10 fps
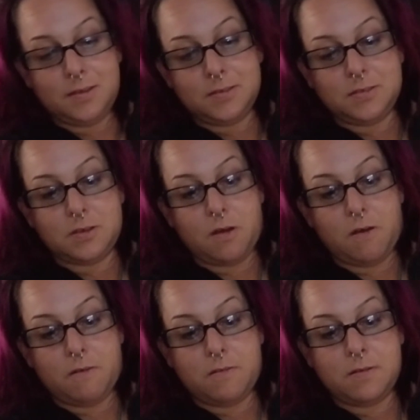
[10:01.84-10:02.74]

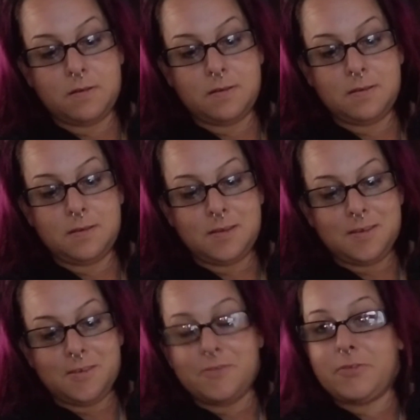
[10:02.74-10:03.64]
So,
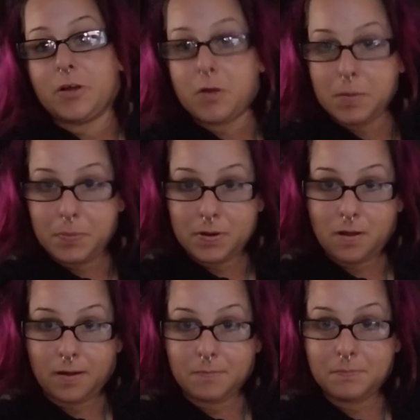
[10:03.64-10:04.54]
for creeping
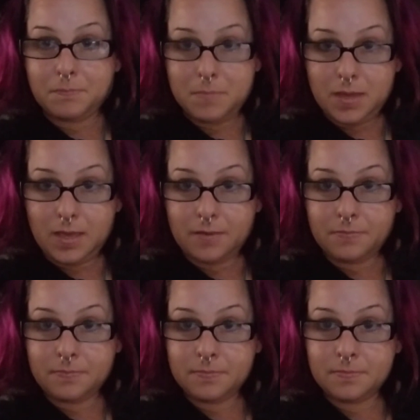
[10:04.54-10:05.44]
on me
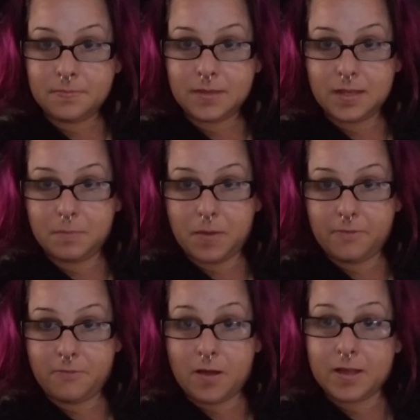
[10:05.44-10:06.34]
in my
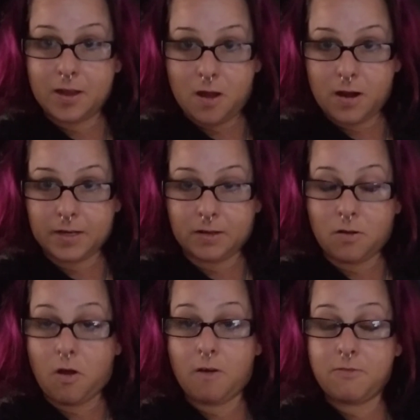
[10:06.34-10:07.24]
fucking garden
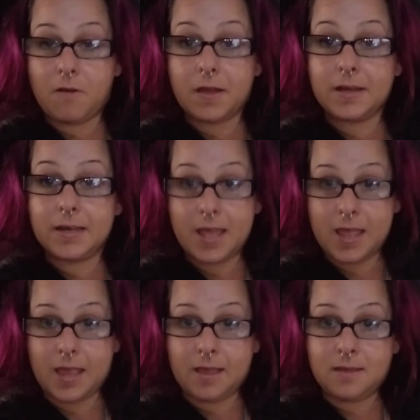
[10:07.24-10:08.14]
all fucking
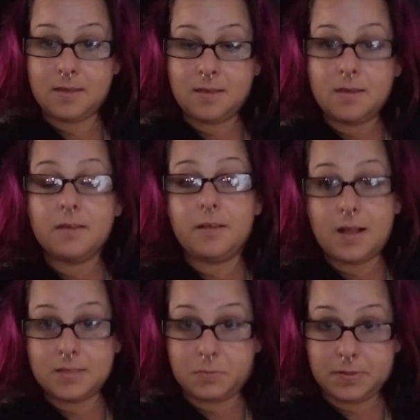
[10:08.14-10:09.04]
day, your
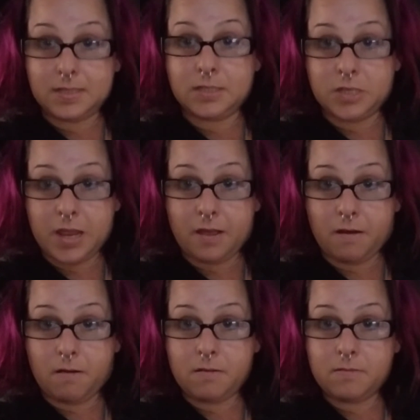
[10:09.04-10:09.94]
ass went to
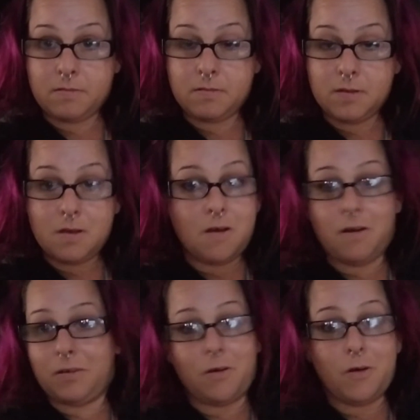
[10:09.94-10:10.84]
jail.
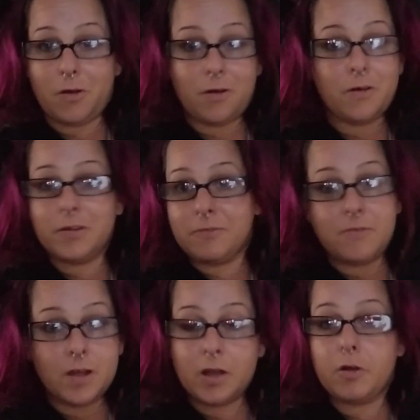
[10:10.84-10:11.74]
On all your
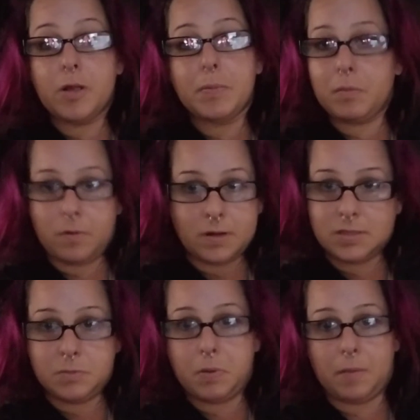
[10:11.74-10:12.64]
fucking creeper
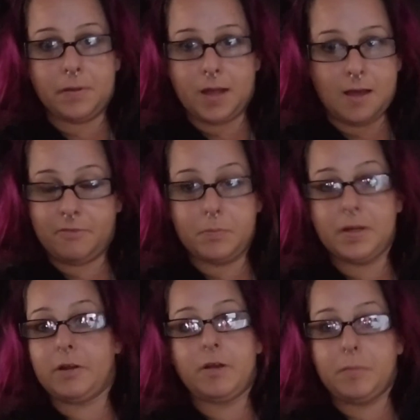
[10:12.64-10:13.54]
warrants you probably got for being
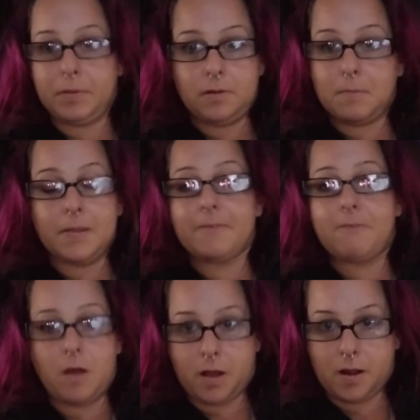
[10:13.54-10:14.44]
a creepy little
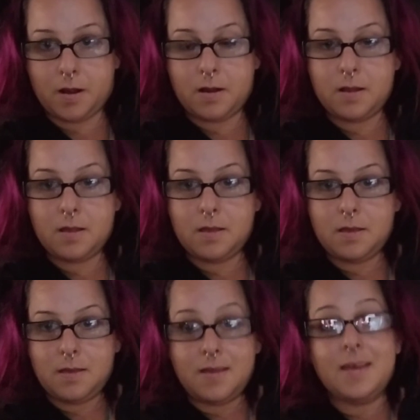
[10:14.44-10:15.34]
motherfucker.
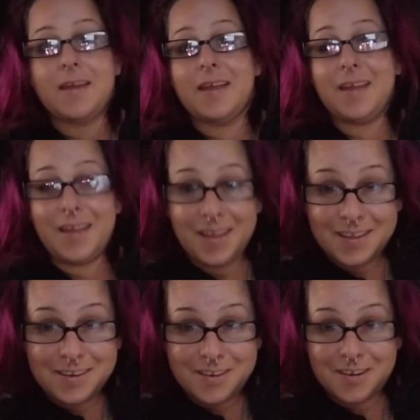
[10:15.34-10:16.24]

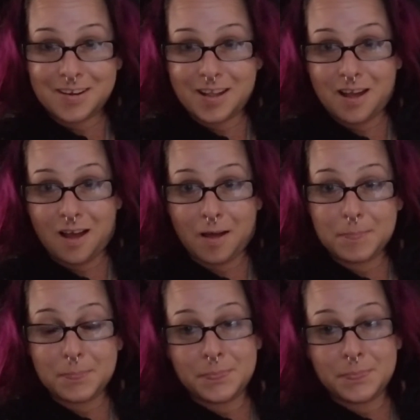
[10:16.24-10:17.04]
And you heard a cop.